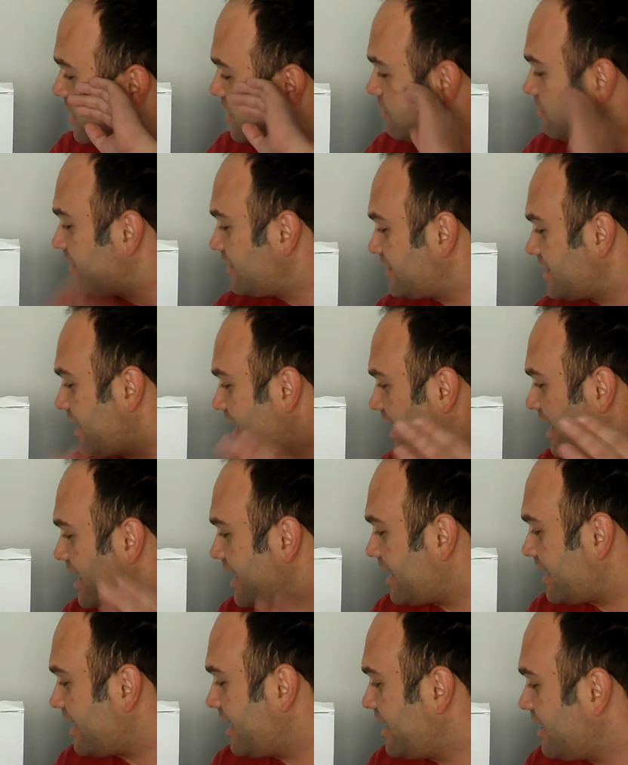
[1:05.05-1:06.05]
What the
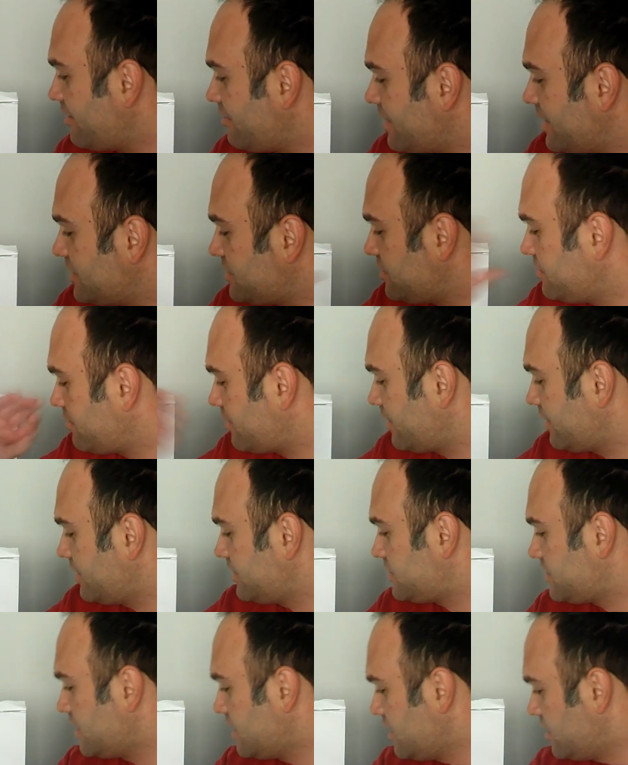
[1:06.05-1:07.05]
heck? Anyways, New
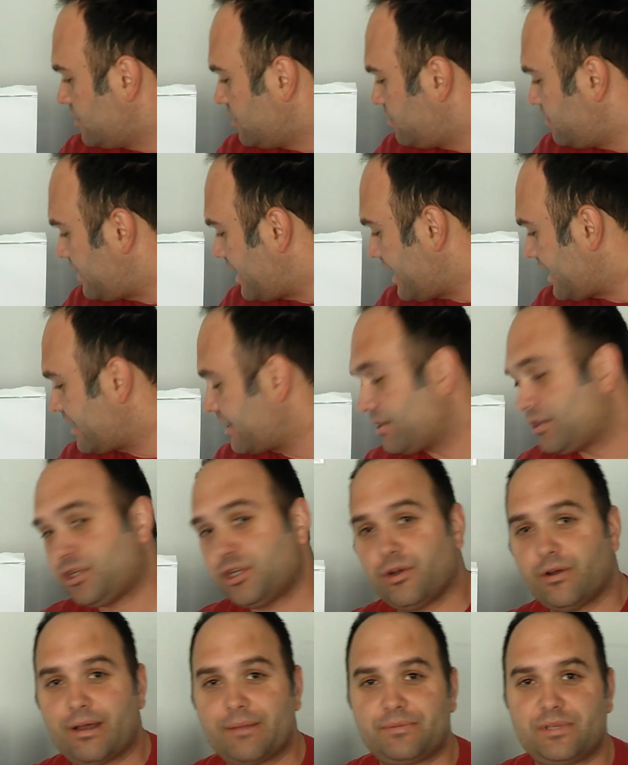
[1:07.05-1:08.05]
Orleans, who that going to
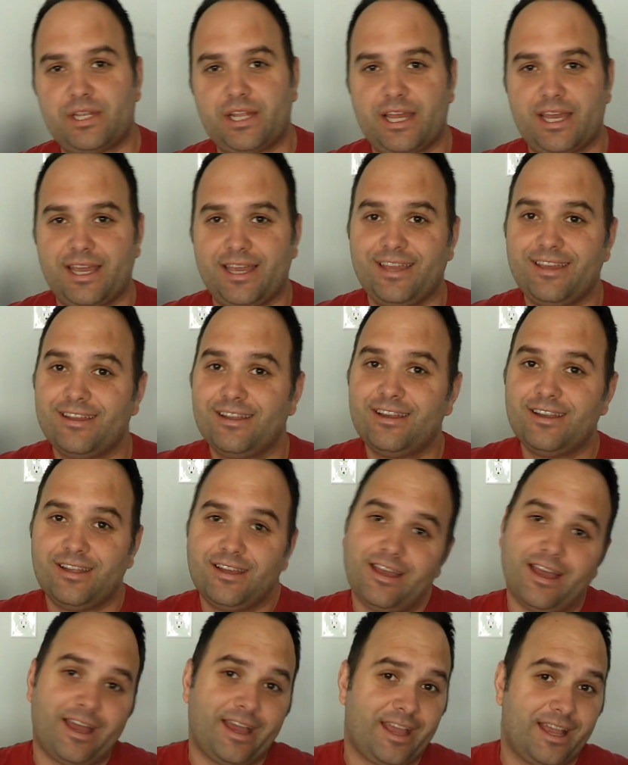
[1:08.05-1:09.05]
show up today?
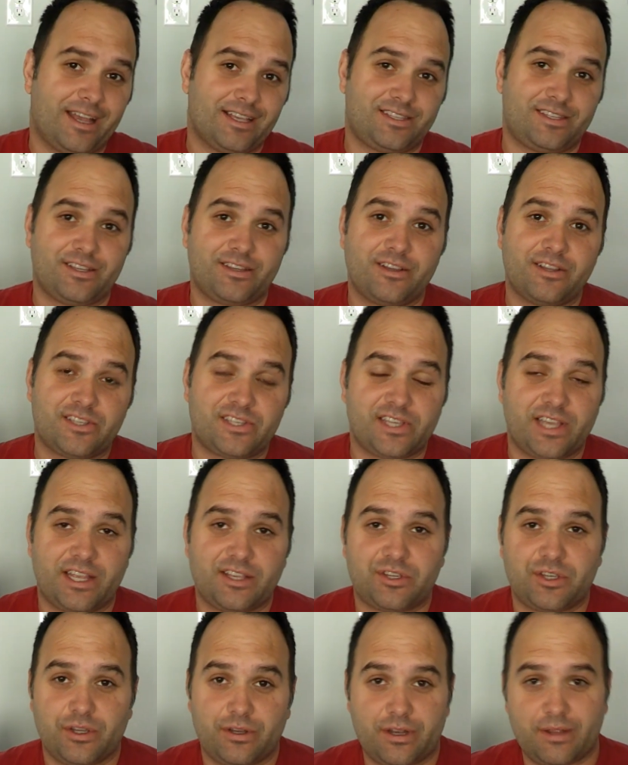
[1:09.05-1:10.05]
I guess the good
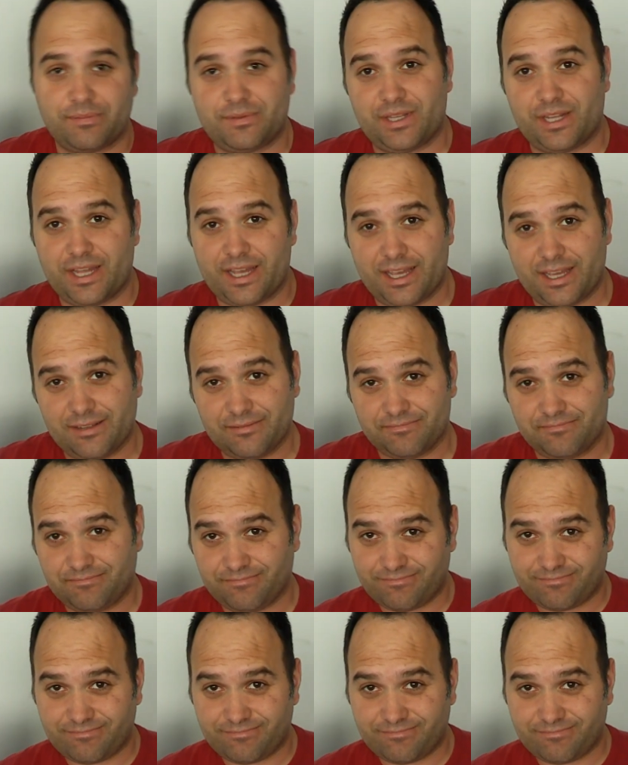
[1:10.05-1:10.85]
Saints showed up today.